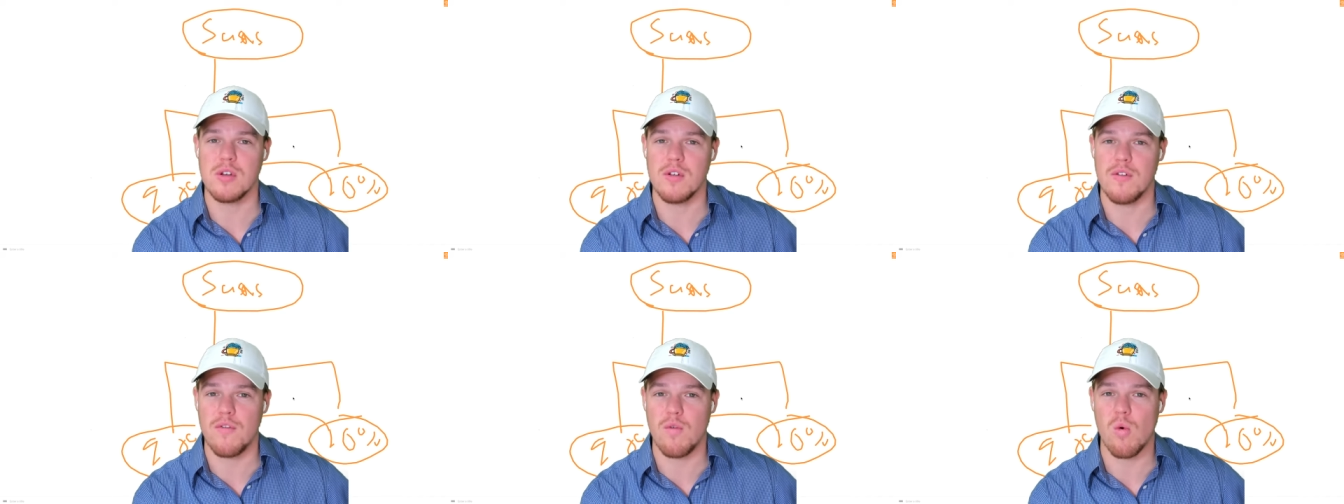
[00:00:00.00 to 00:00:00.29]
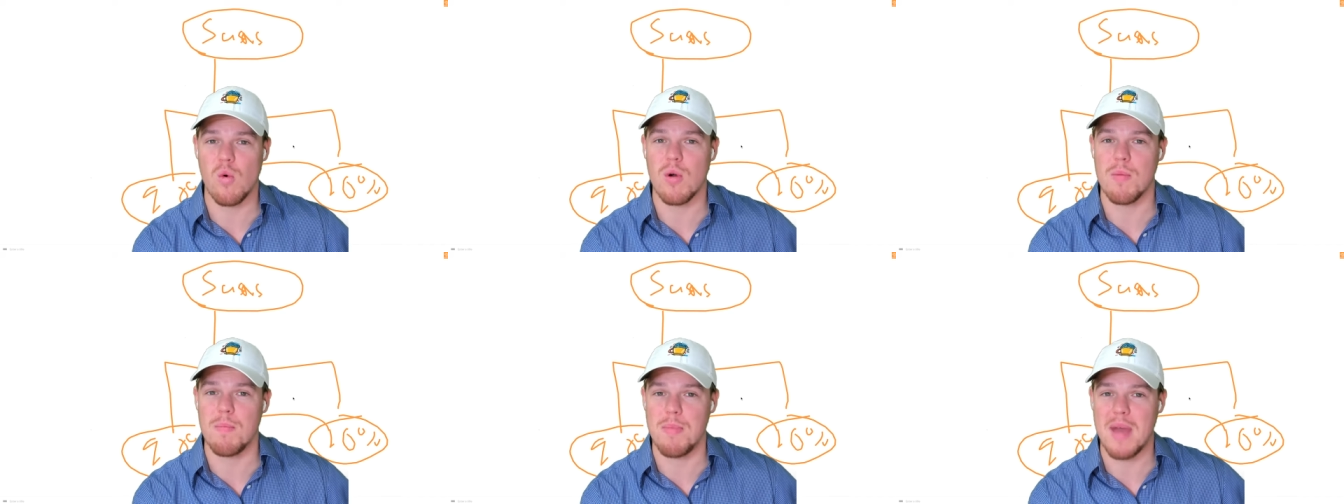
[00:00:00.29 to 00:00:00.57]

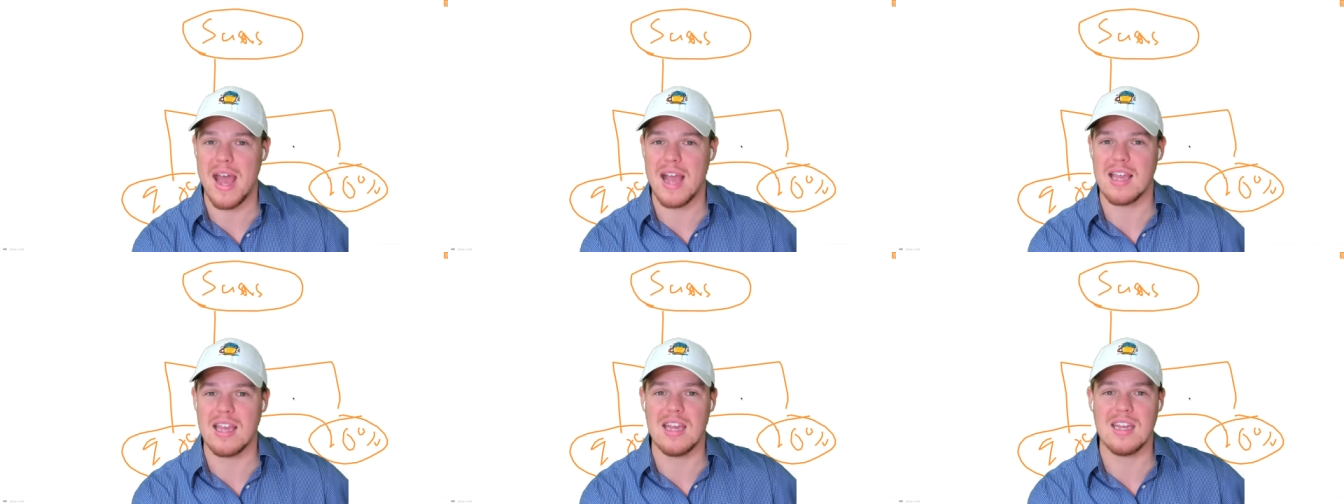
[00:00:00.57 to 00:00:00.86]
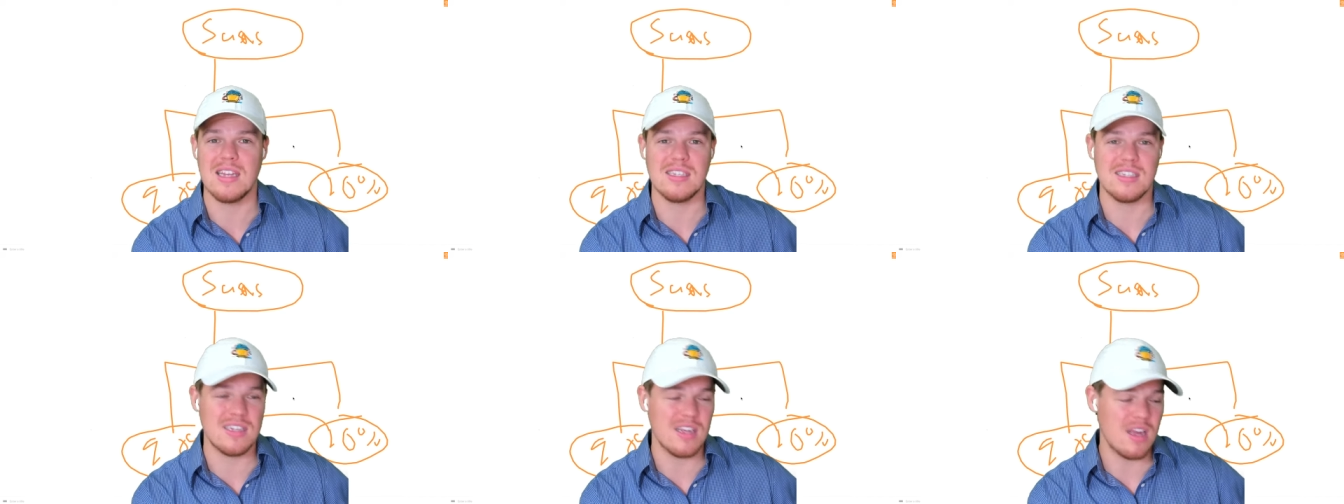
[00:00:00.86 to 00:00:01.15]
for
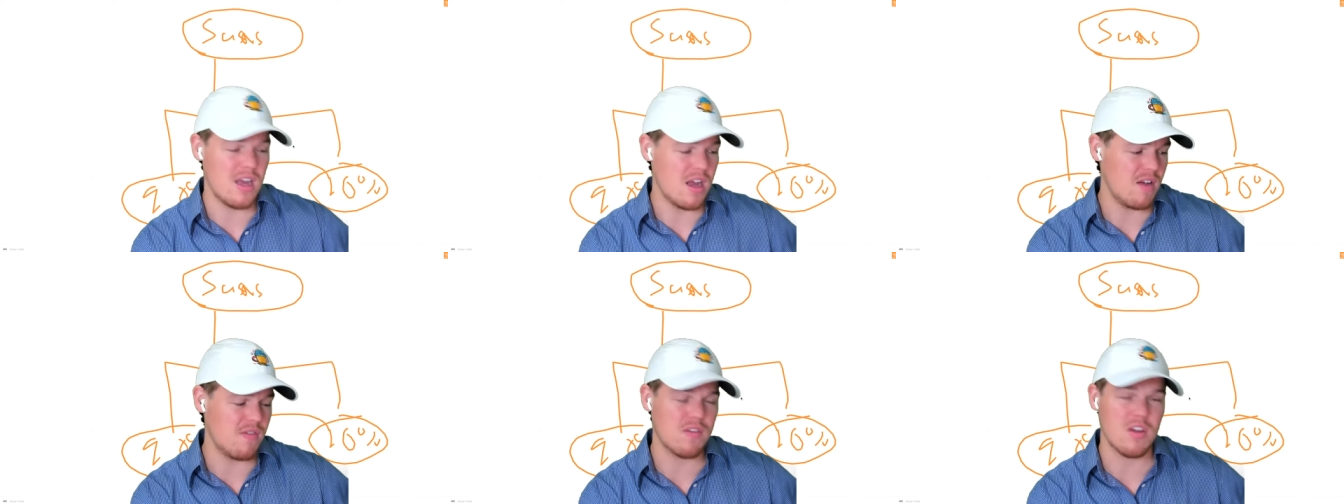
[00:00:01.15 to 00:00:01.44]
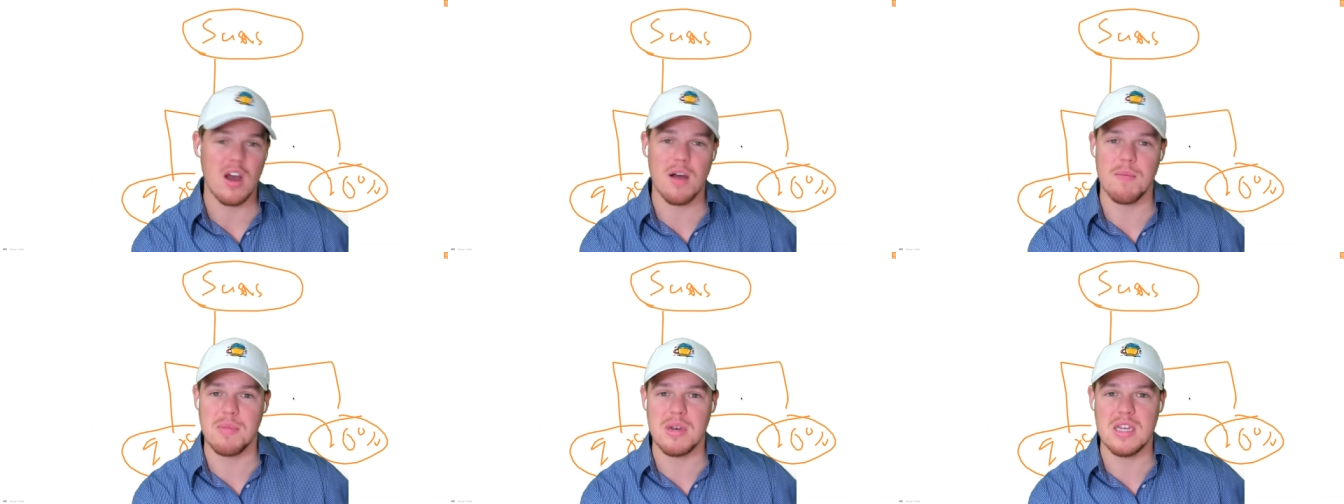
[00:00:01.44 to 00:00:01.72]
backends of
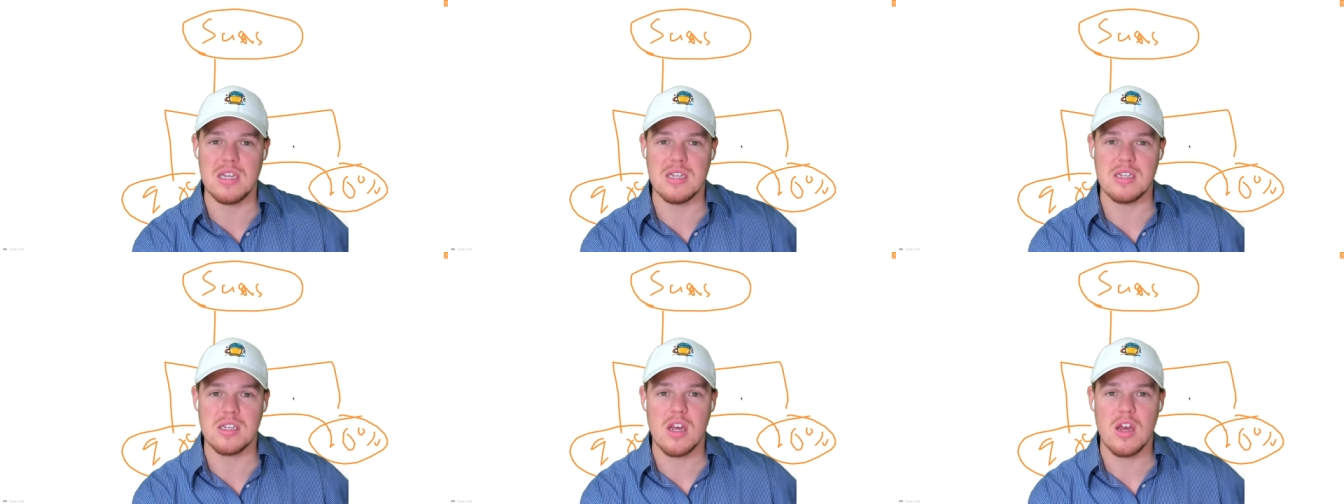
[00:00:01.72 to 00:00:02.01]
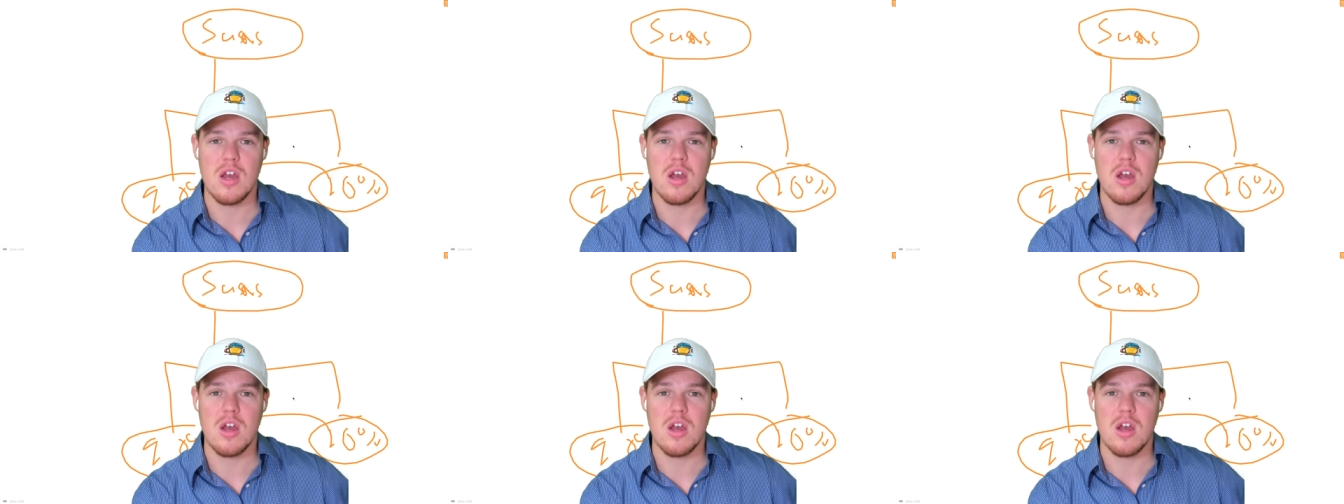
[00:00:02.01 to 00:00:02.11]
companies,